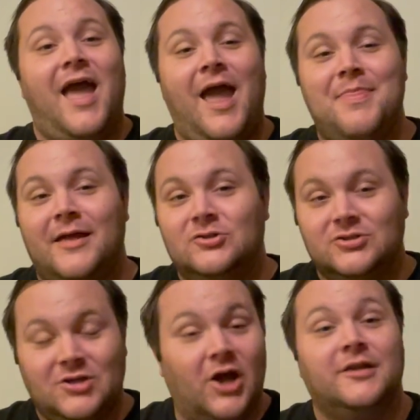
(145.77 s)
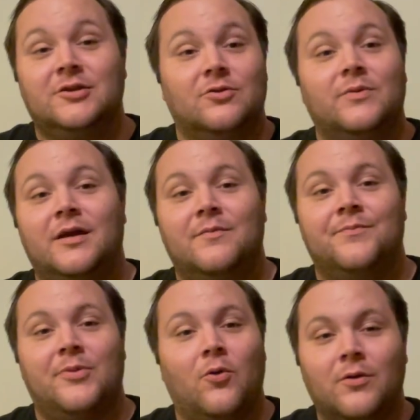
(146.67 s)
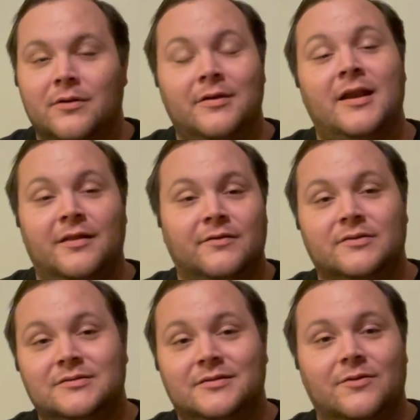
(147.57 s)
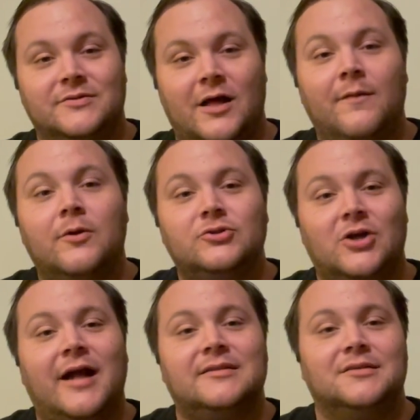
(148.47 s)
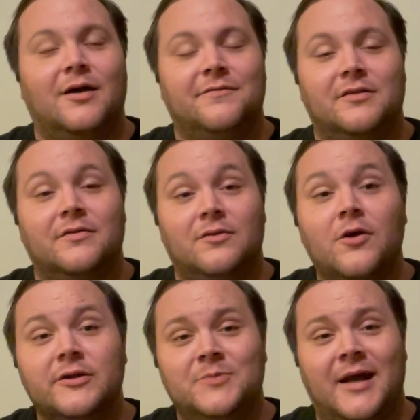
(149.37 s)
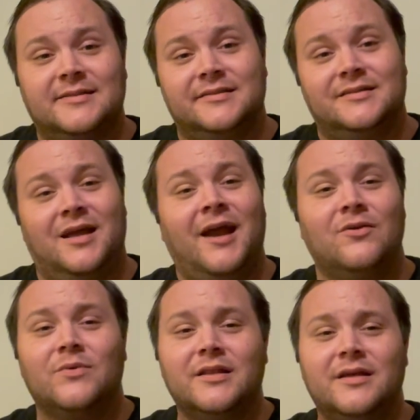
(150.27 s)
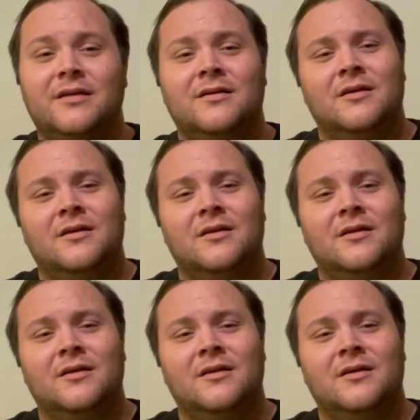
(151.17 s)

and then just cutting to the rim or hitting those elbow shots off of those Jokic passes. It kind of really